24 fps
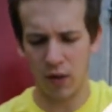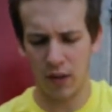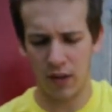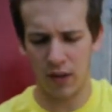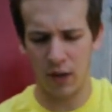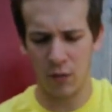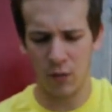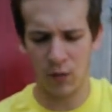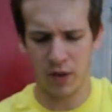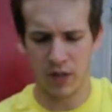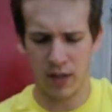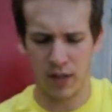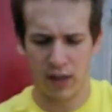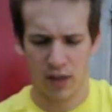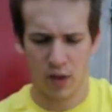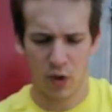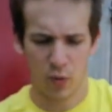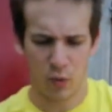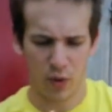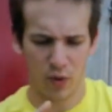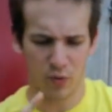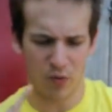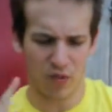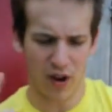and then we
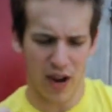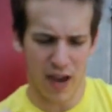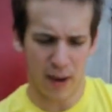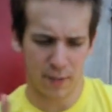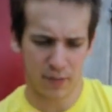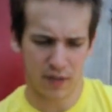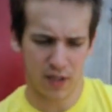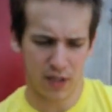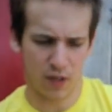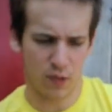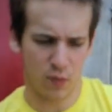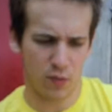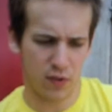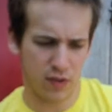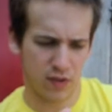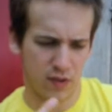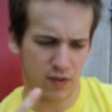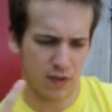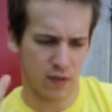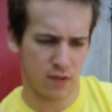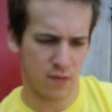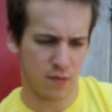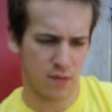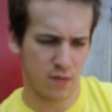wrapped it with
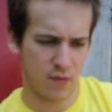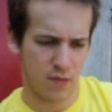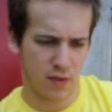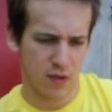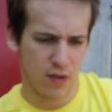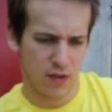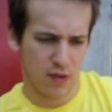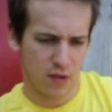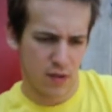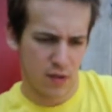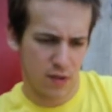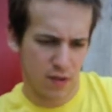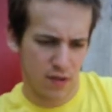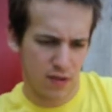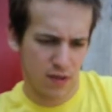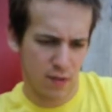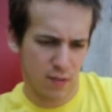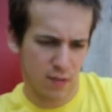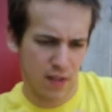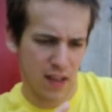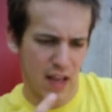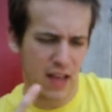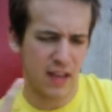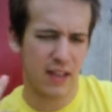
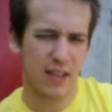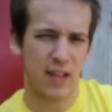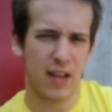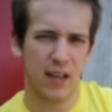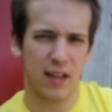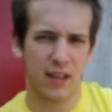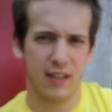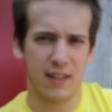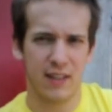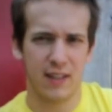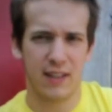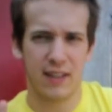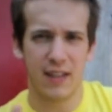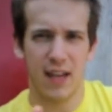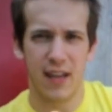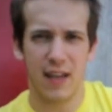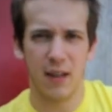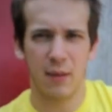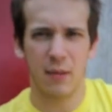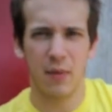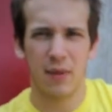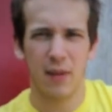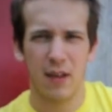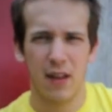some of that duct
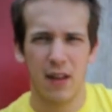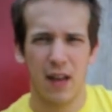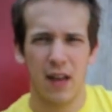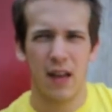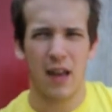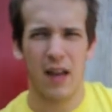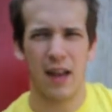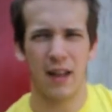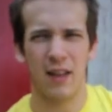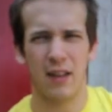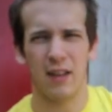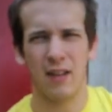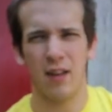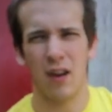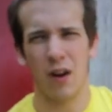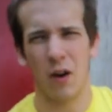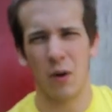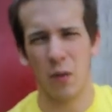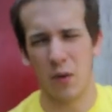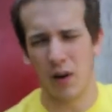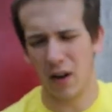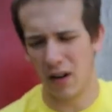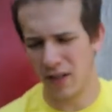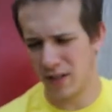tape. And you
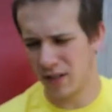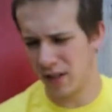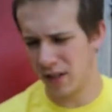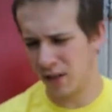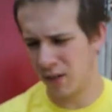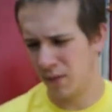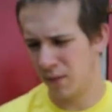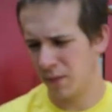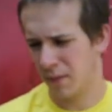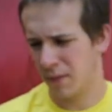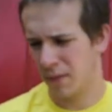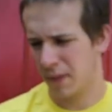know what, dude?